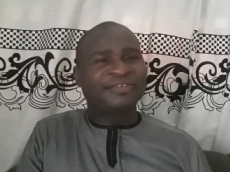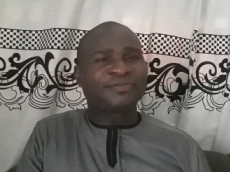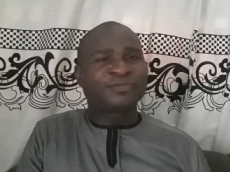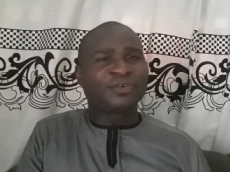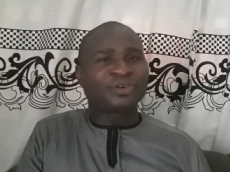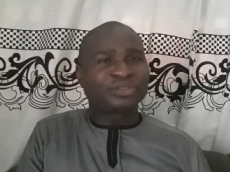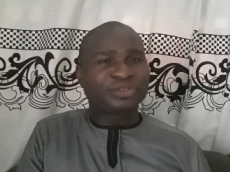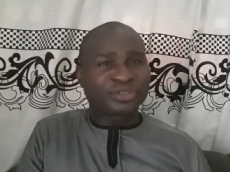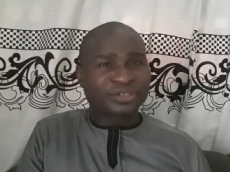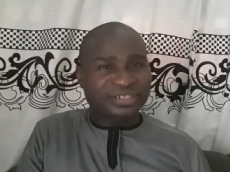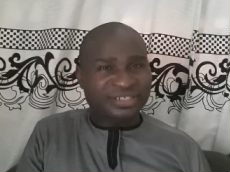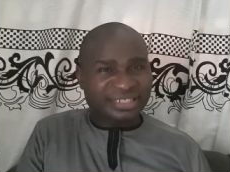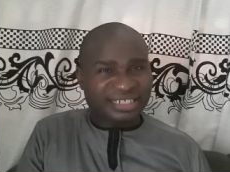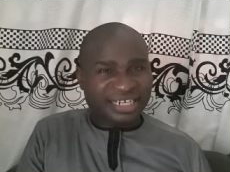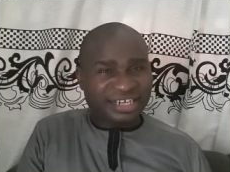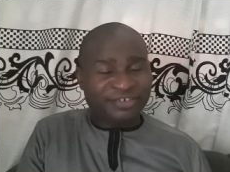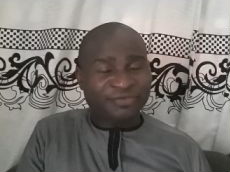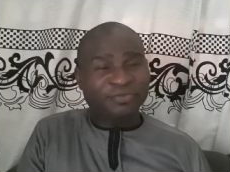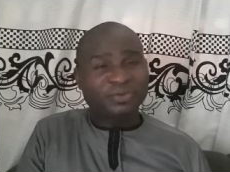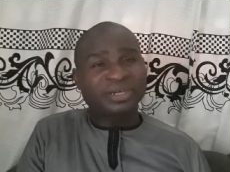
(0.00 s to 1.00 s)
for
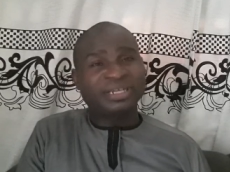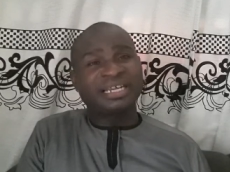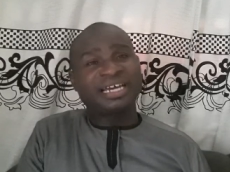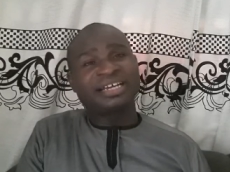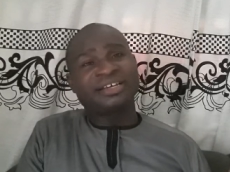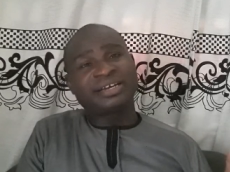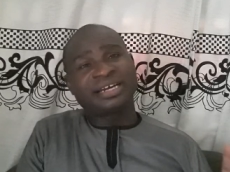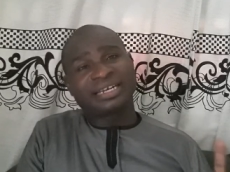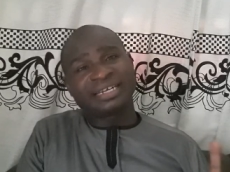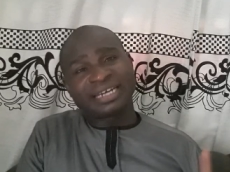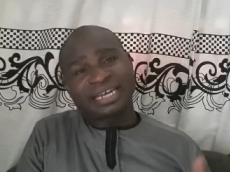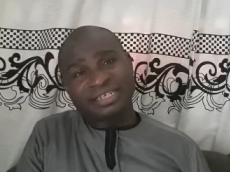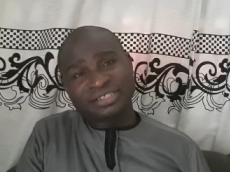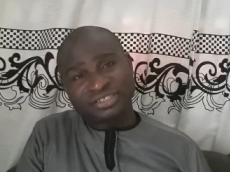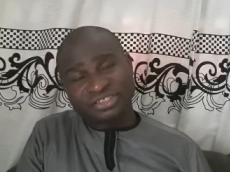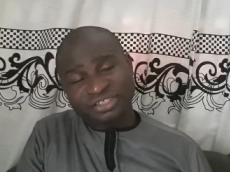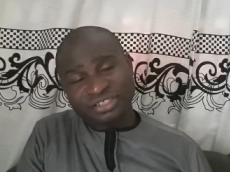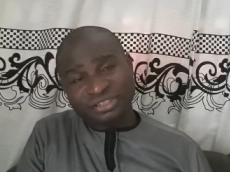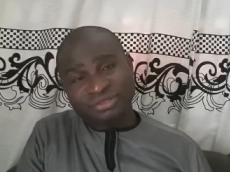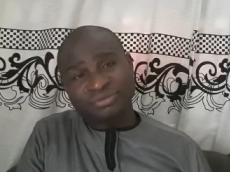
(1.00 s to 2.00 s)
yourself, whether you're in
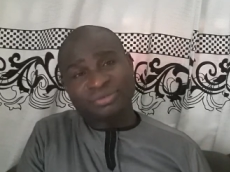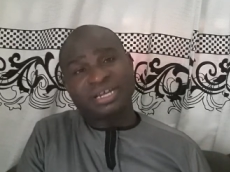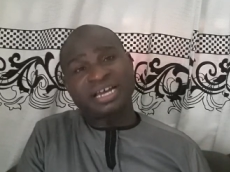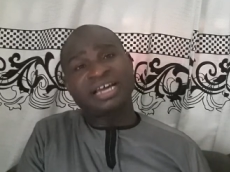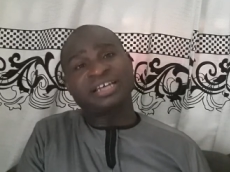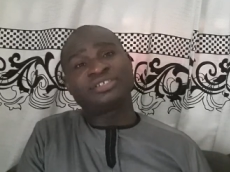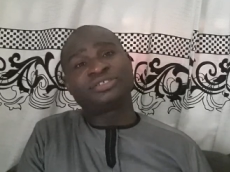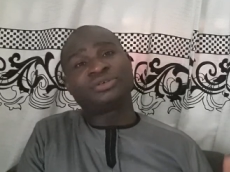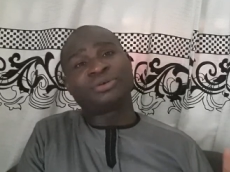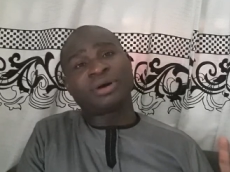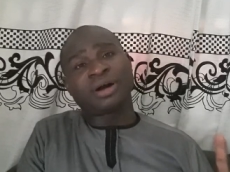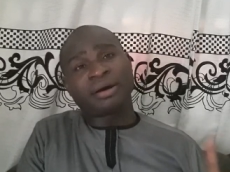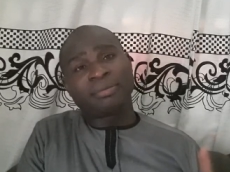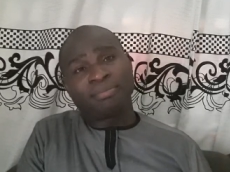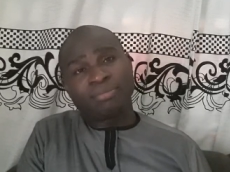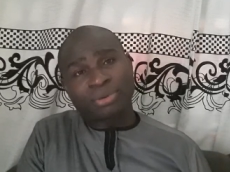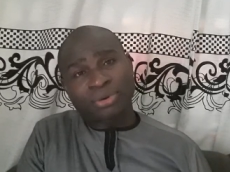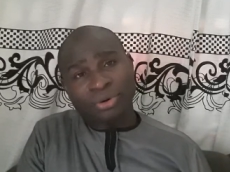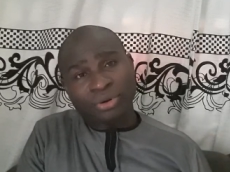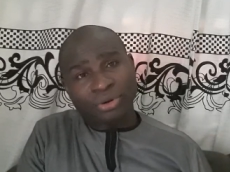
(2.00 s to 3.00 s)
Nigeria, you're
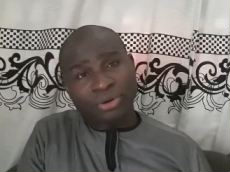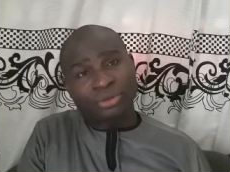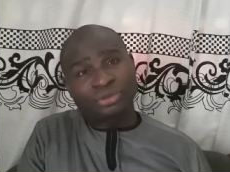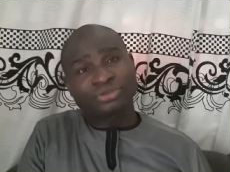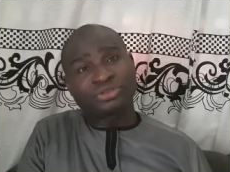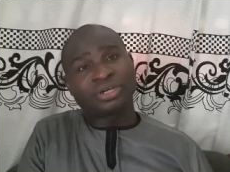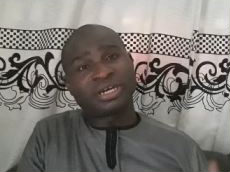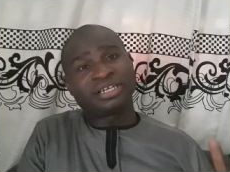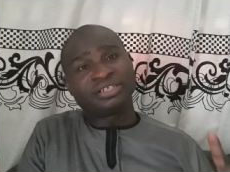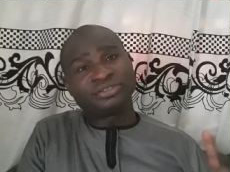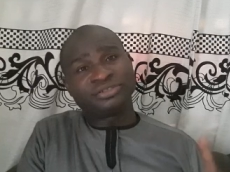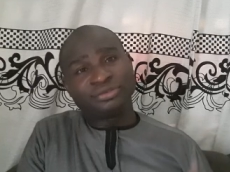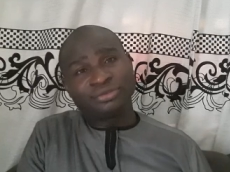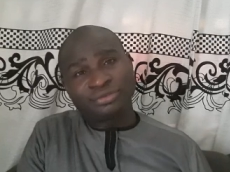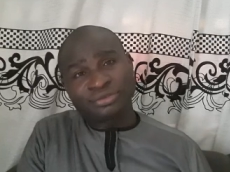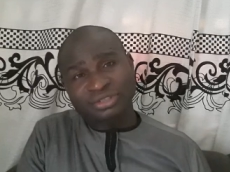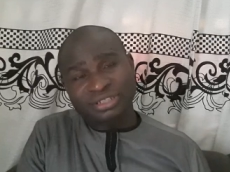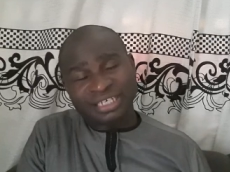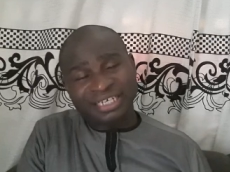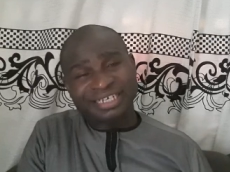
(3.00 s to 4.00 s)
abroad, you're in
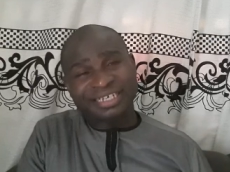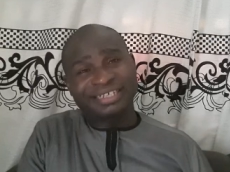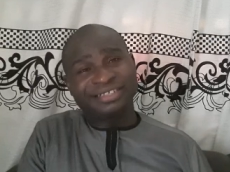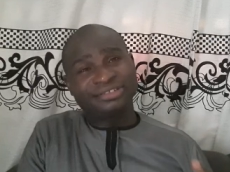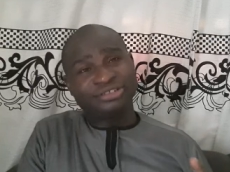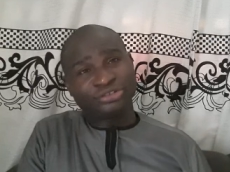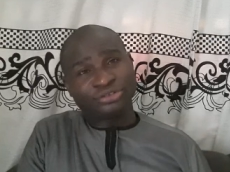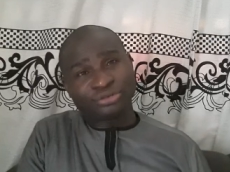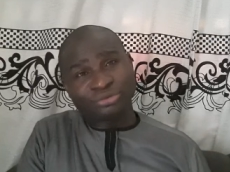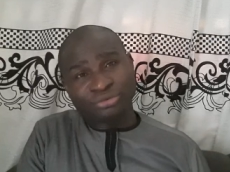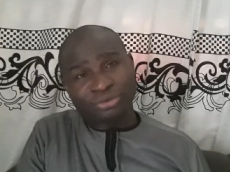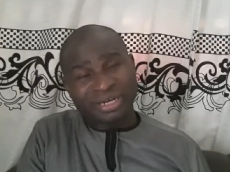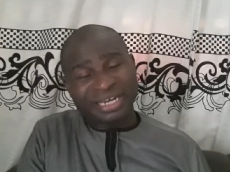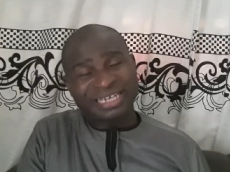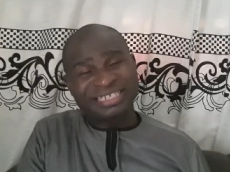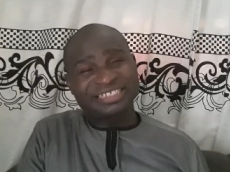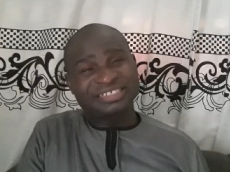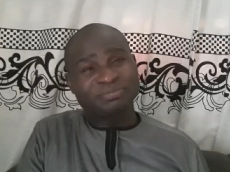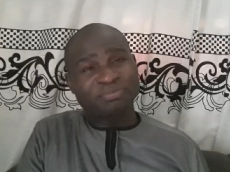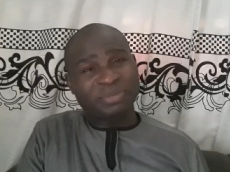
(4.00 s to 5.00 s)
UK,
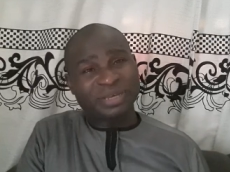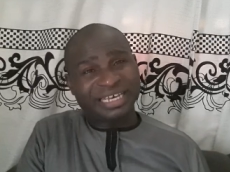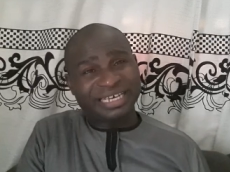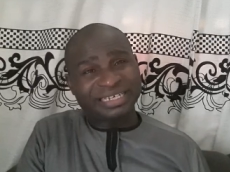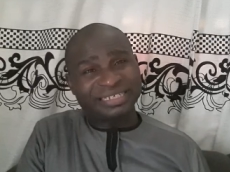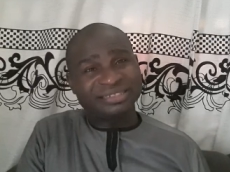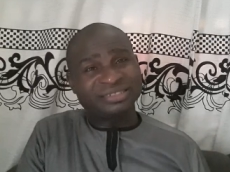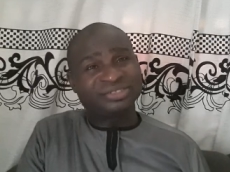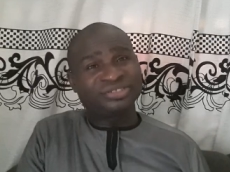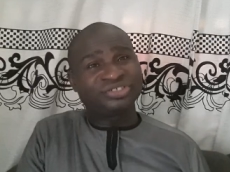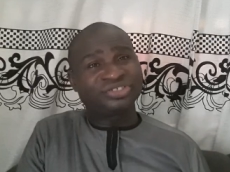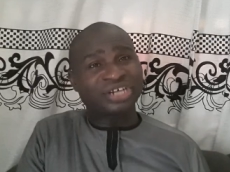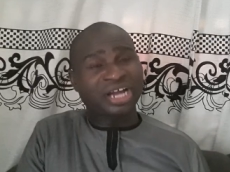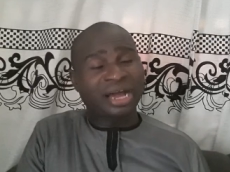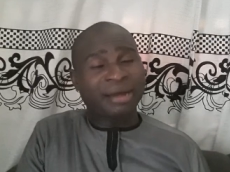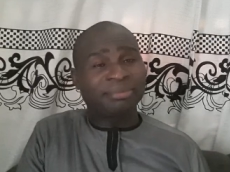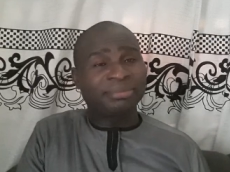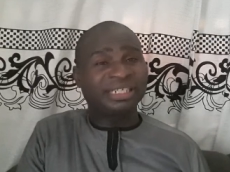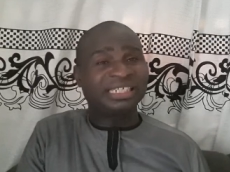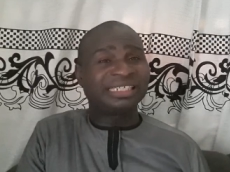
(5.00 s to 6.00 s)
US, Spain,
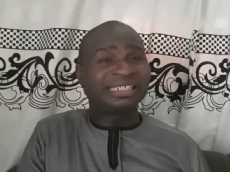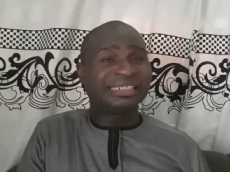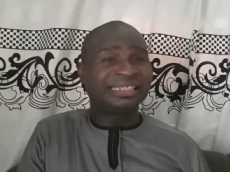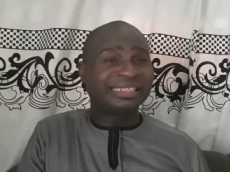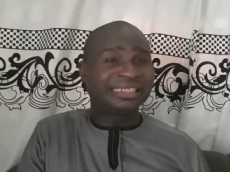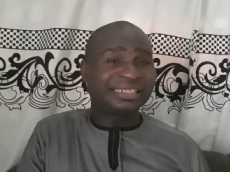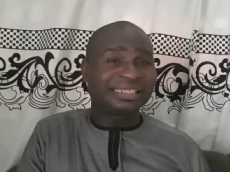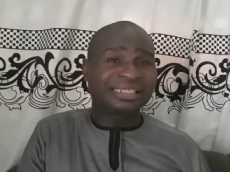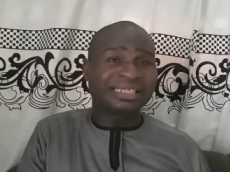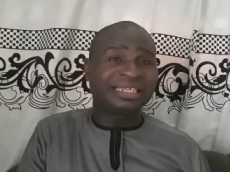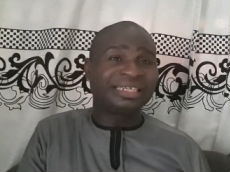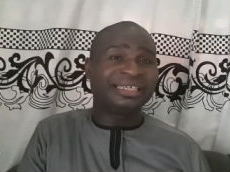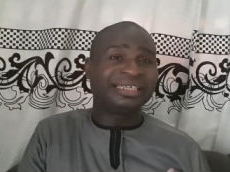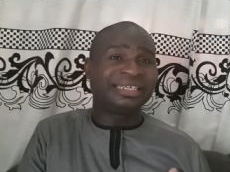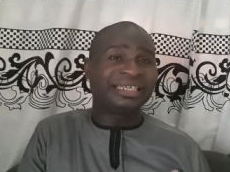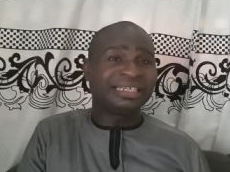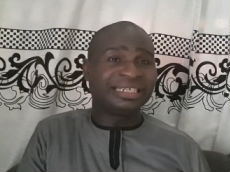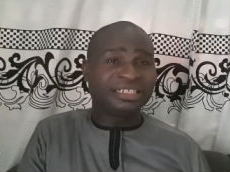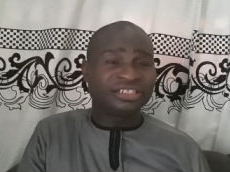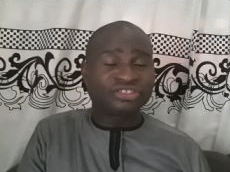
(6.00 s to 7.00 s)
Germany,
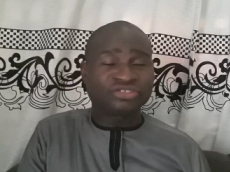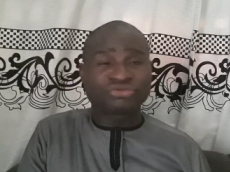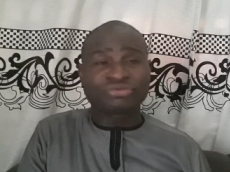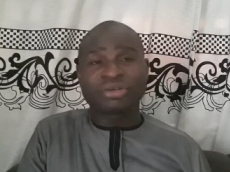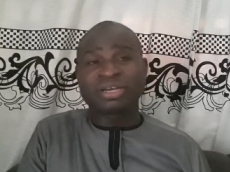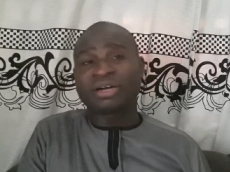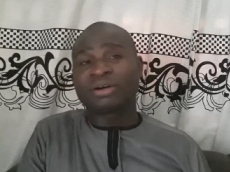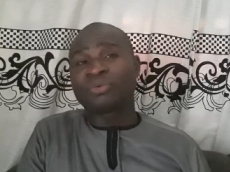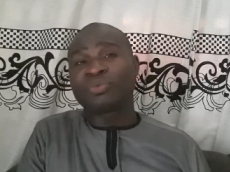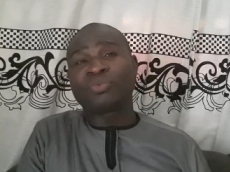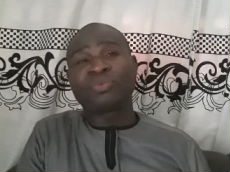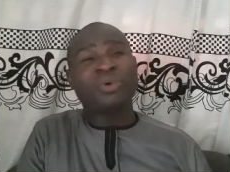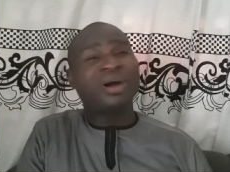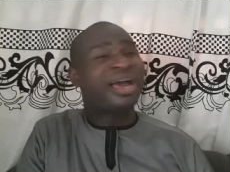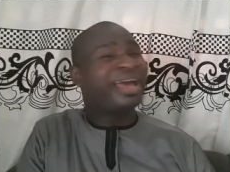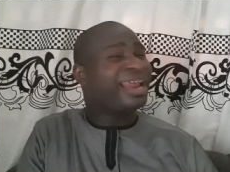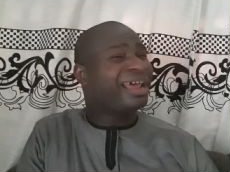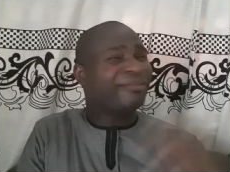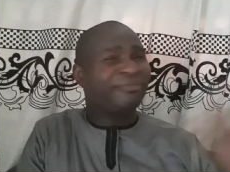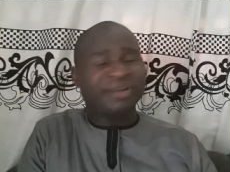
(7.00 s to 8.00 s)
Italy, Israel,
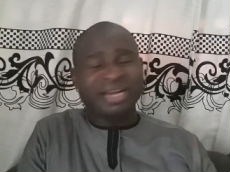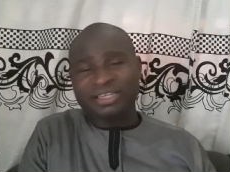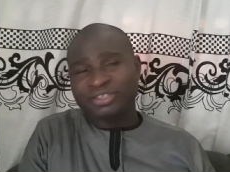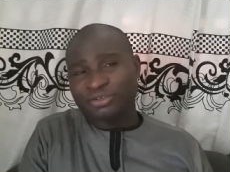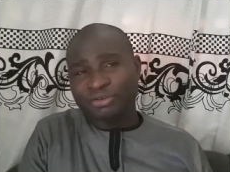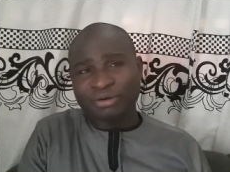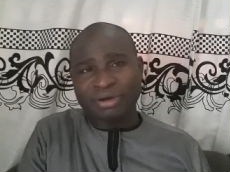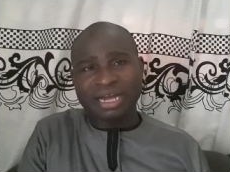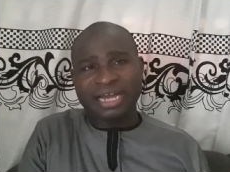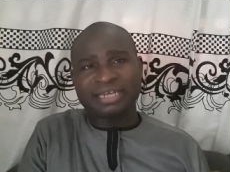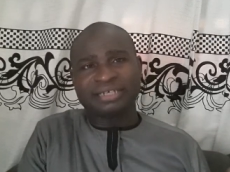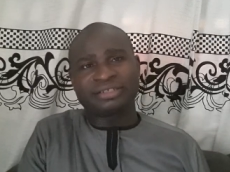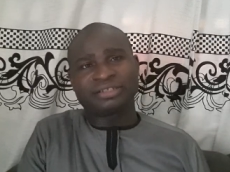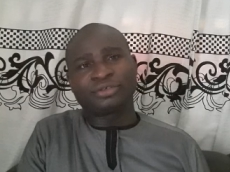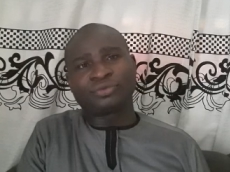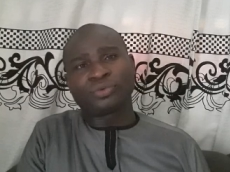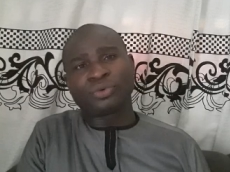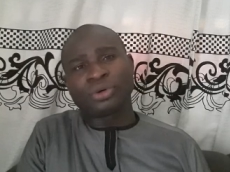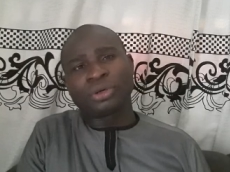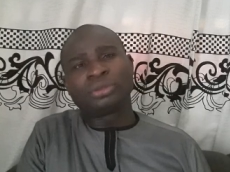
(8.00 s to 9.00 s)
wherever you are in the
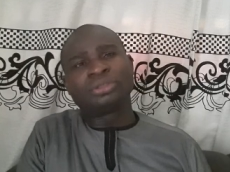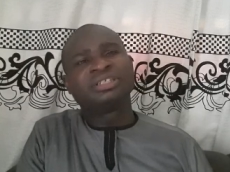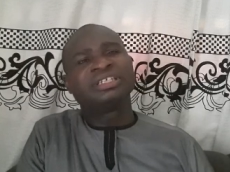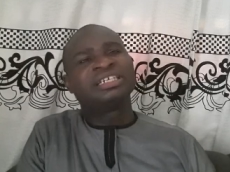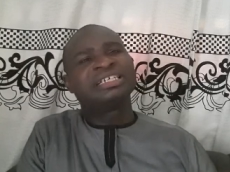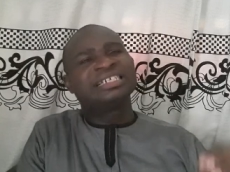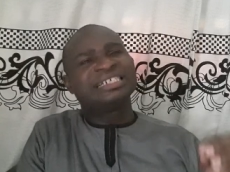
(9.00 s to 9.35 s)
world.